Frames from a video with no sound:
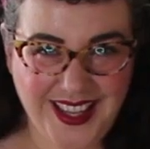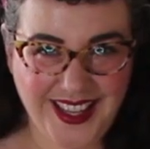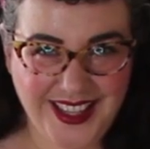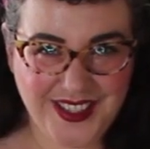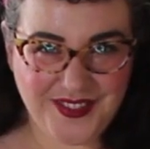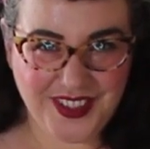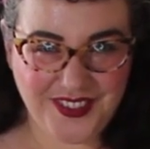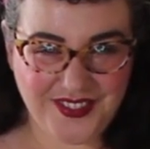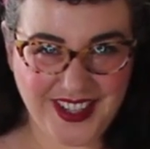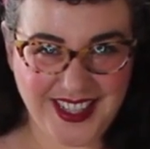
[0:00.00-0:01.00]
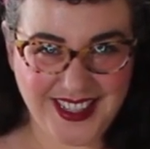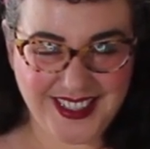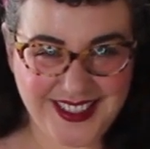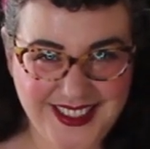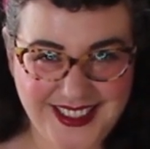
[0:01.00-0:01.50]
Hey Frill
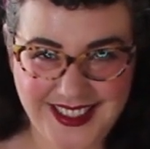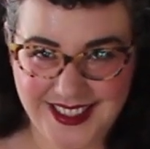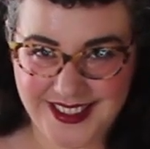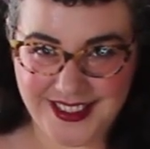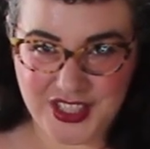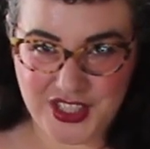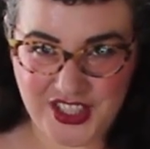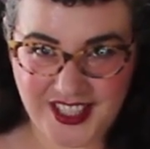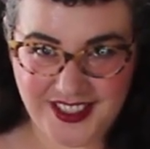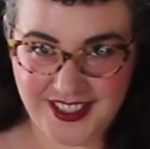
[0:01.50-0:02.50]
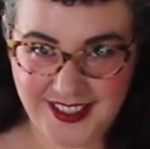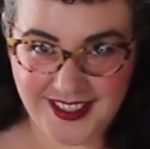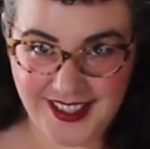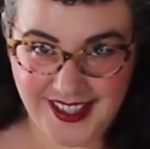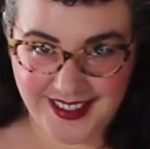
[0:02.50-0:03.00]
friends, it's Gigi
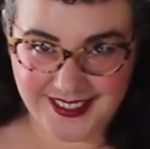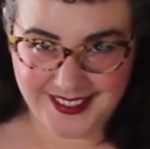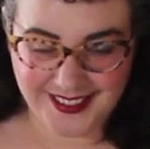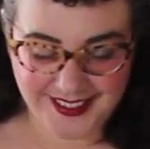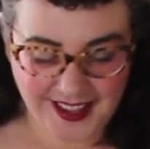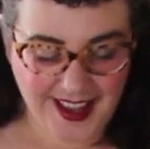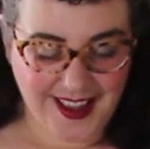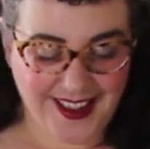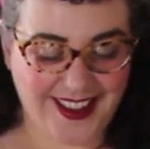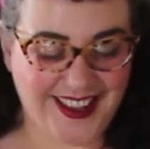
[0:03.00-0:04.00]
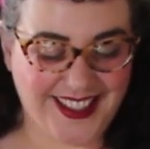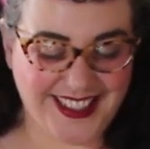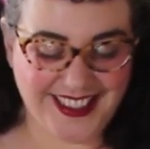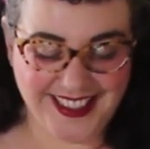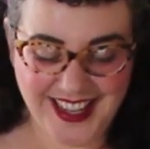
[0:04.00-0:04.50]
again.
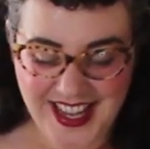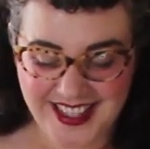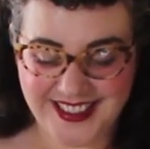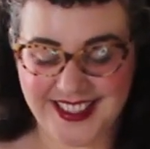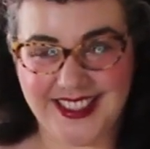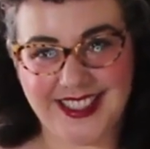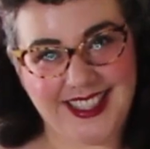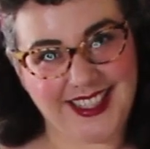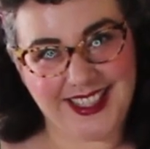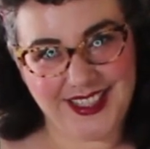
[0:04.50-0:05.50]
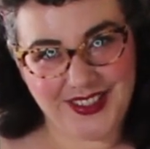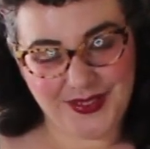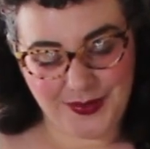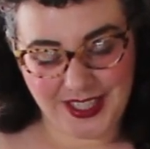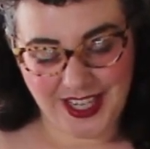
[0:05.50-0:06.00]

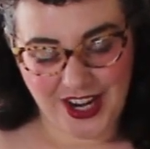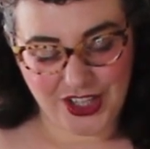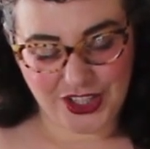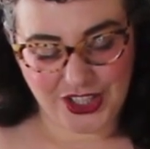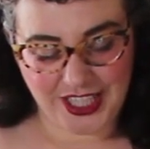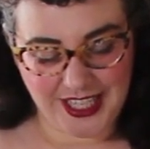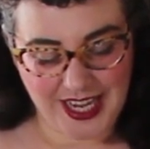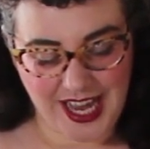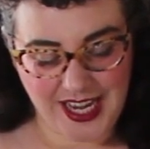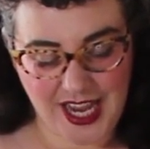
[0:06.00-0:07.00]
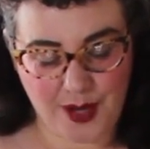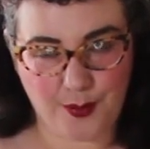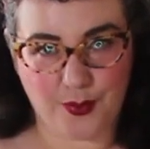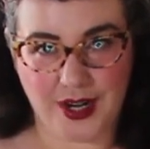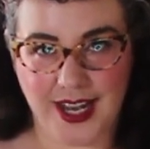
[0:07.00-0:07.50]
Today we are looking at a
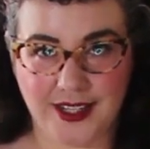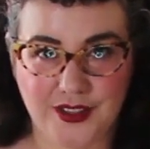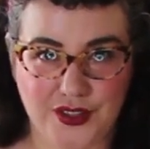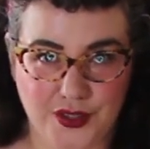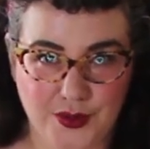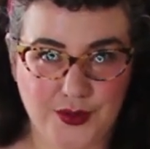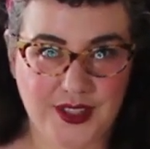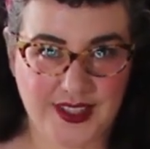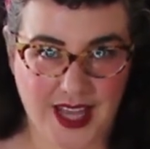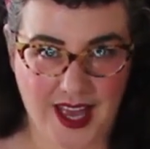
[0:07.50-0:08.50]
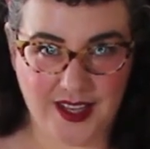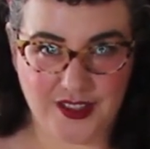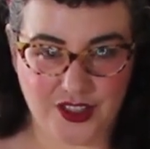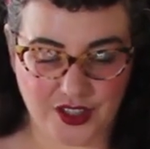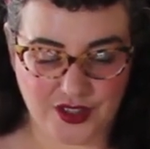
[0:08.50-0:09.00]
brand new
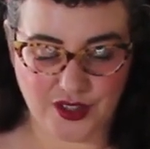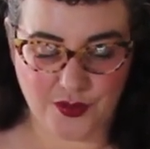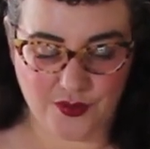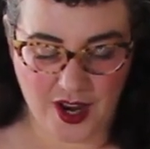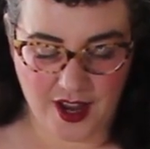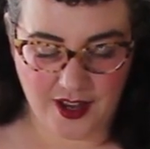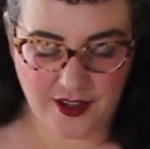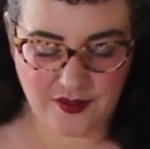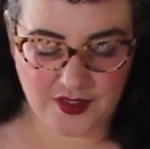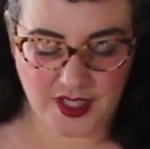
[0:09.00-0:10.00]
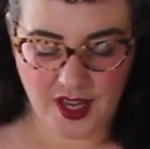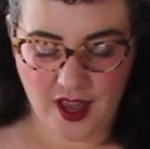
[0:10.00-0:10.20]
set, just arrived.